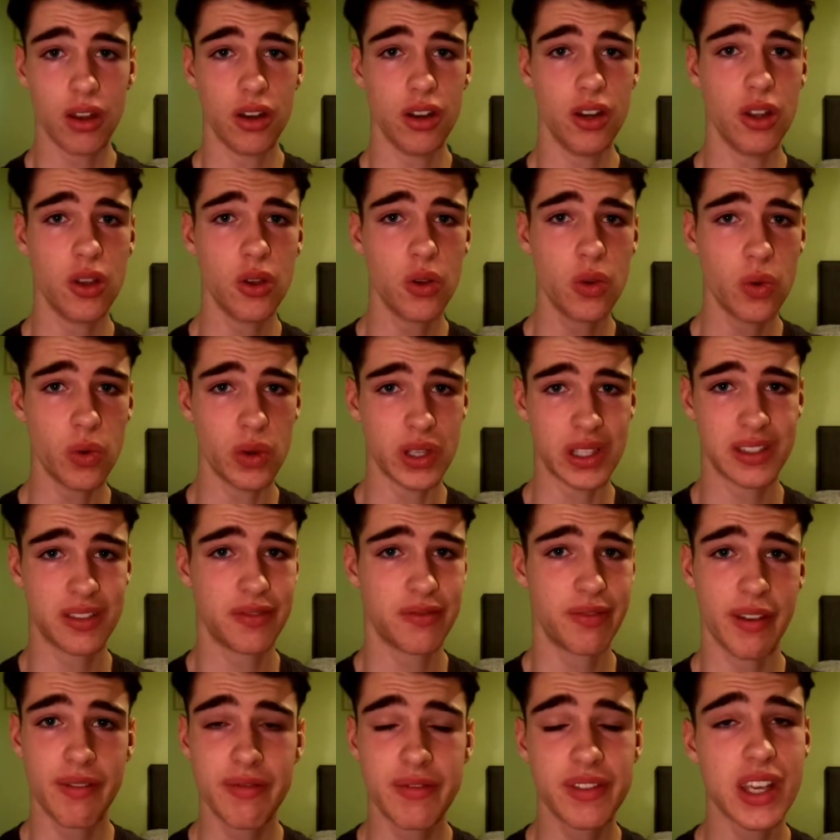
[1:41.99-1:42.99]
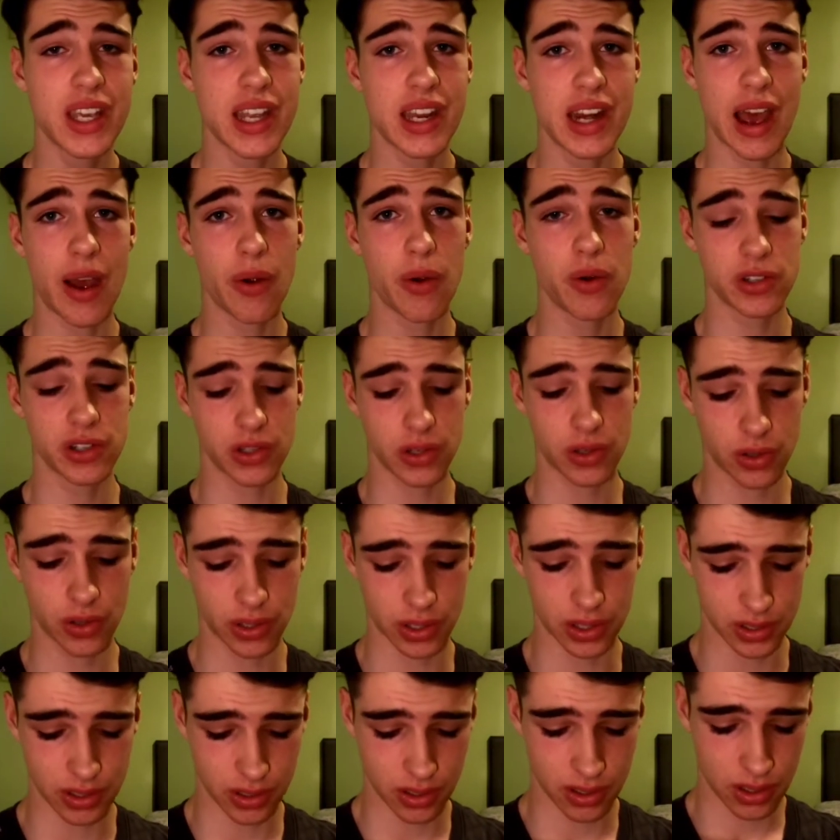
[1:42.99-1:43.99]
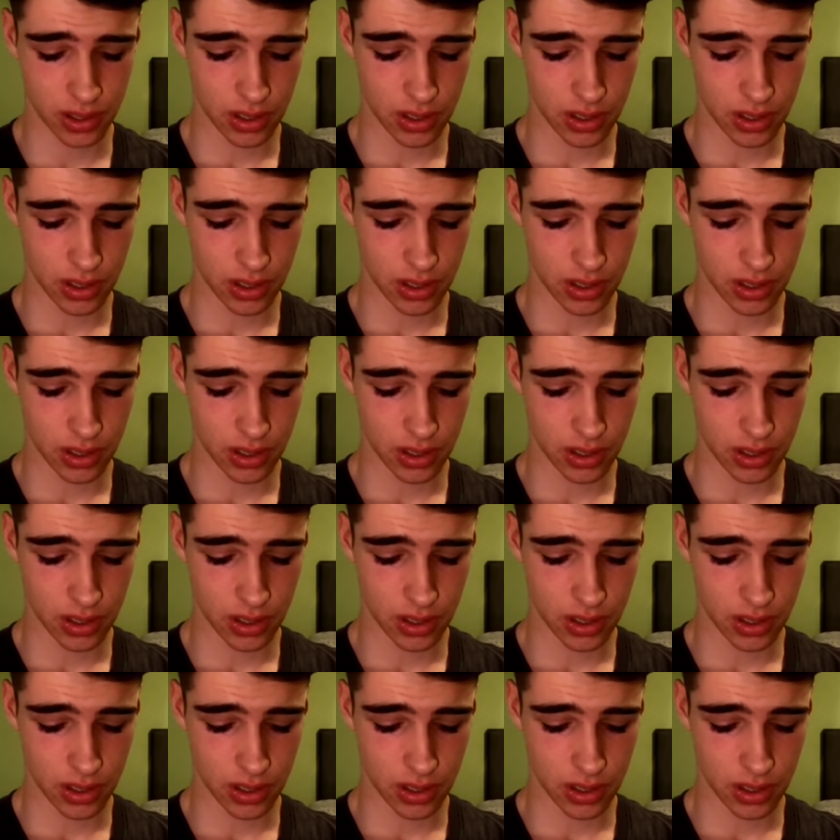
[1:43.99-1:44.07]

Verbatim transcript: new. It's 15 hours old.